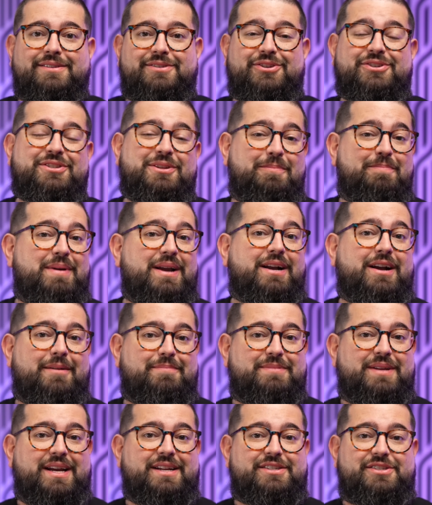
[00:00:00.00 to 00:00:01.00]
So those are the big
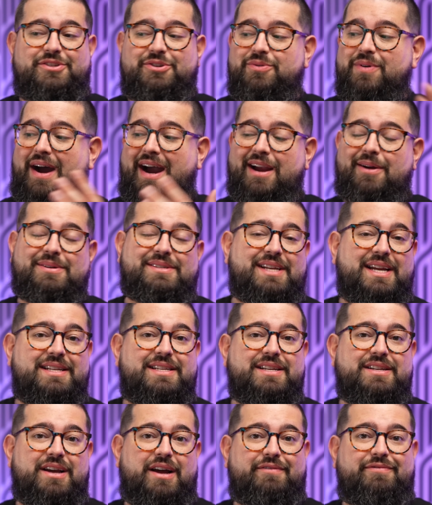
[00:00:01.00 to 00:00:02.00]
updates to iOS
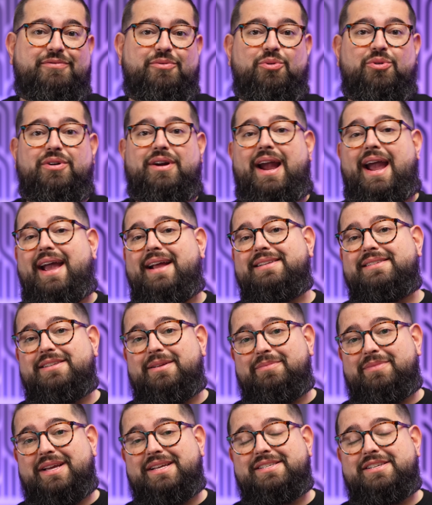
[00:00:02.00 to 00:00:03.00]
18.4 and
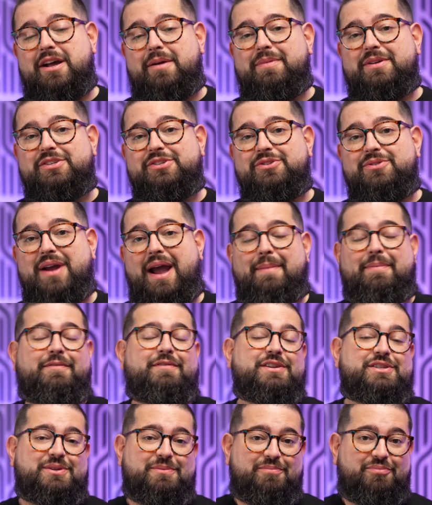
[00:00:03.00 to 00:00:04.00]
some things coming to Apple
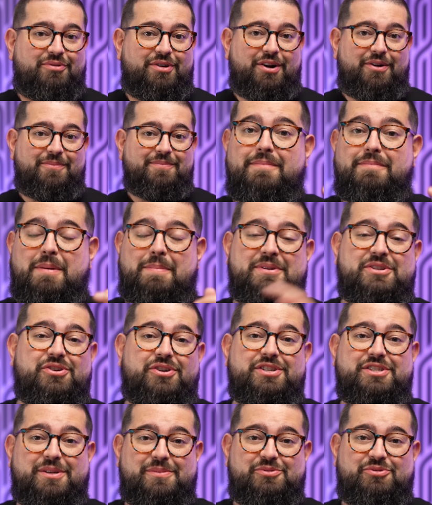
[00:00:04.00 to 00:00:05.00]
Vision Pro. But be
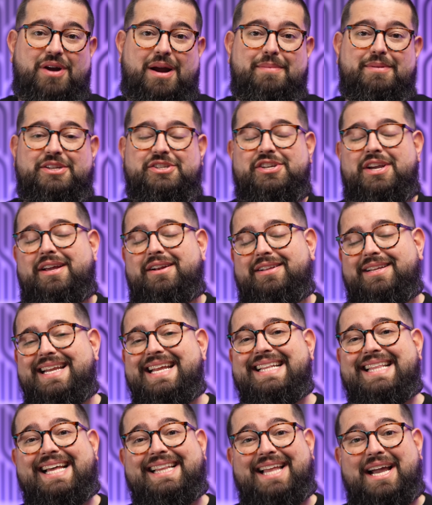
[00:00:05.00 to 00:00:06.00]
sure to subscribe to the channel and
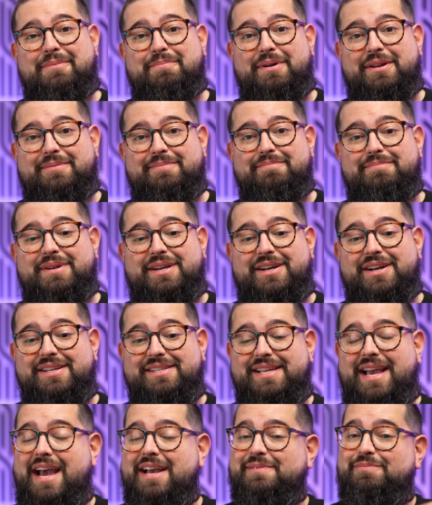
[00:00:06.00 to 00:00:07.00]
hit that like button
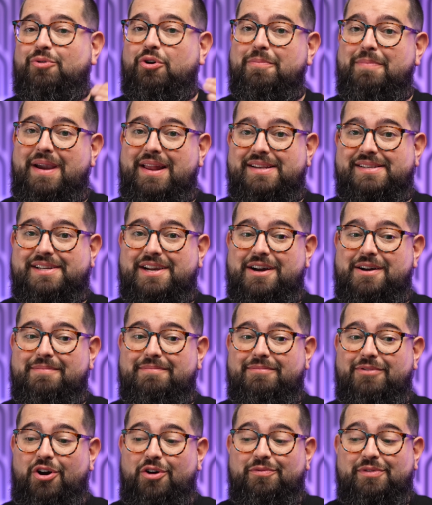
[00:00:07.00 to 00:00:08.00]
because as more betas
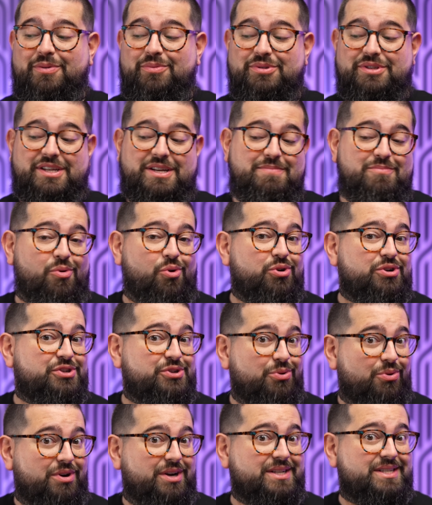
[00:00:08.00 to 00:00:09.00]
come, hopefully we'll see more
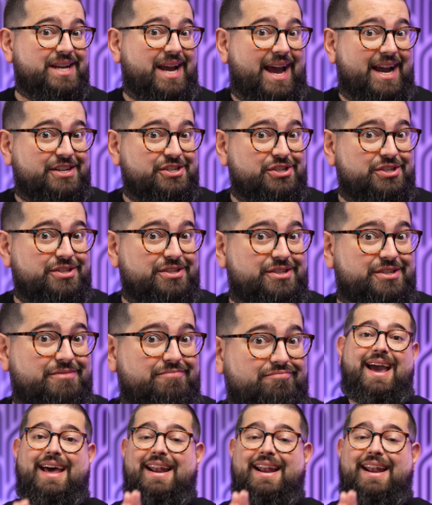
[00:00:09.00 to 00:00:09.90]
shortcuts actions.